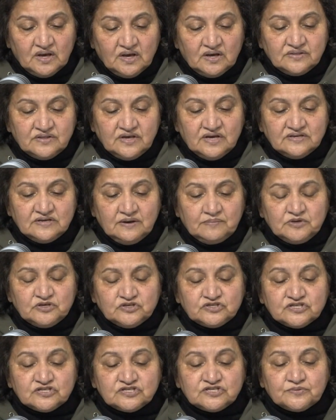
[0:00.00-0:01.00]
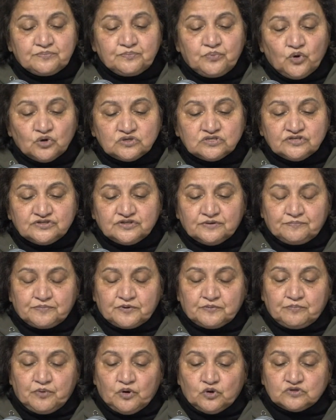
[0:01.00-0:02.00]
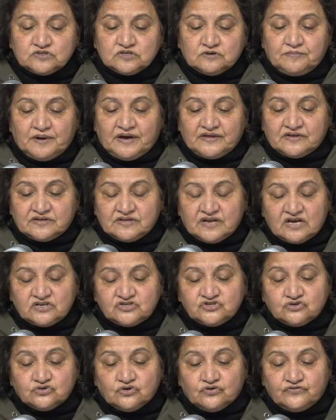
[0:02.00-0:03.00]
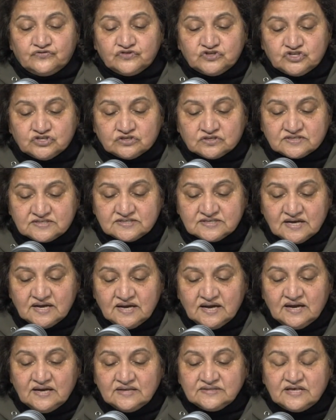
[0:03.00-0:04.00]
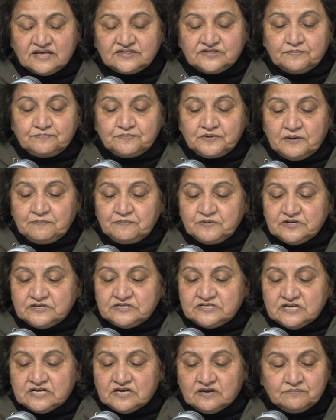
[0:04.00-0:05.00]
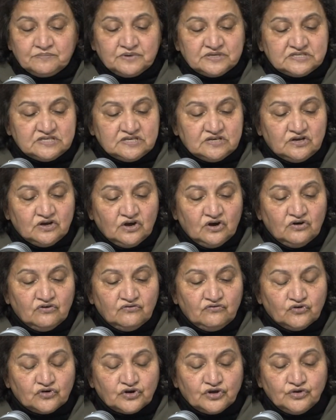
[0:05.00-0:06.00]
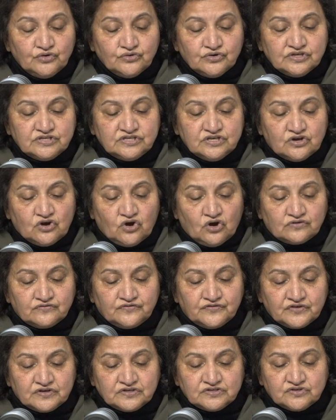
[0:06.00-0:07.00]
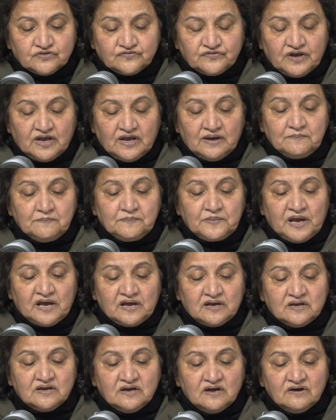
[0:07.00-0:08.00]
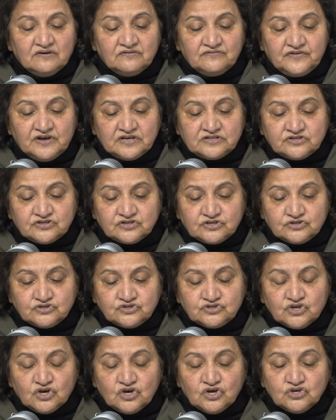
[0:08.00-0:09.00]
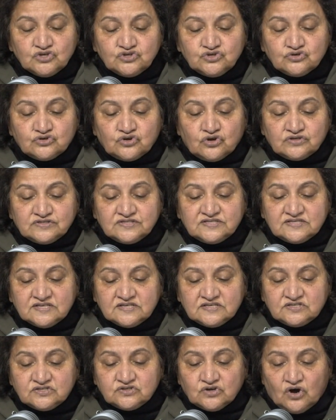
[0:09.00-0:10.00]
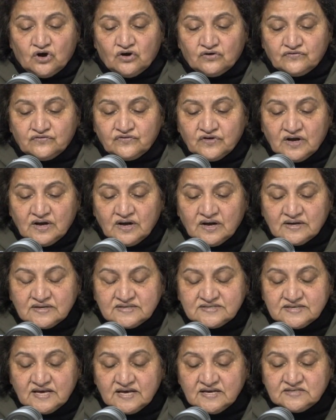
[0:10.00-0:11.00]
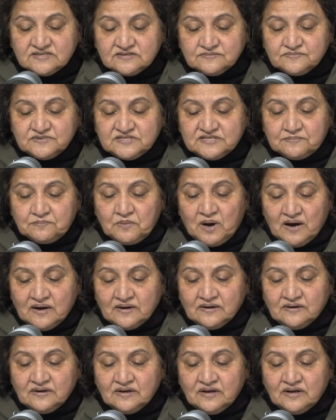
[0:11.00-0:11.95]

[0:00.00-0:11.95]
The NWC supported the proposal by the national officials that the preparatory committee for a unity conference of MK veterans should consist of Zakes Msimang,